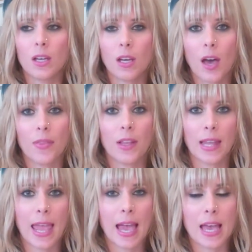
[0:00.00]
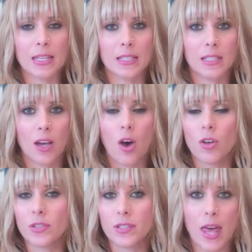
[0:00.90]
got the land
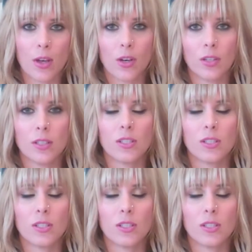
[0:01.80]
all settled.